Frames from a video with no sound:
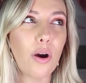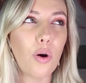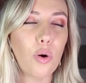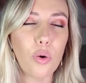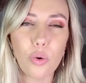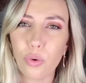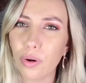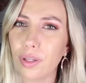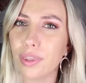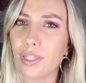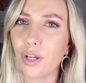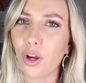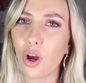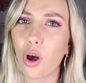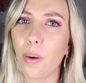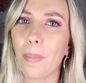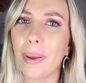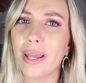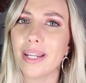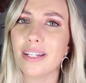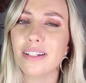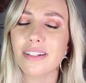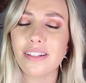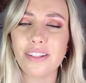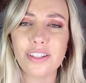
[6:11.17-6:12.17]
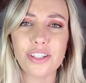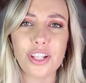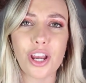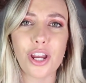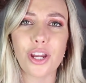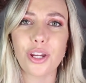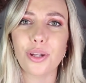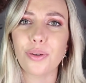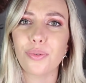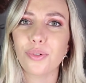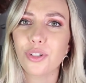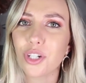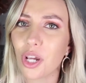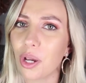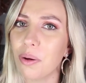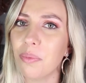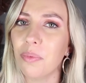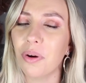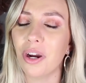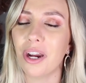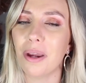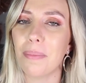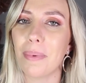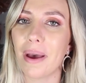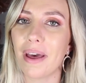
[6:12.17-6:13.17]
or in the comments, so
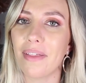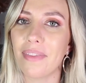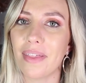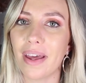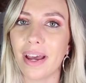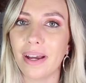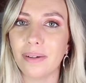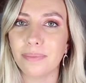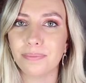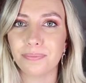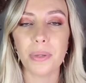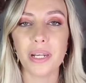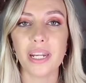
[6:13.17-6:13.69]
don't worry about that.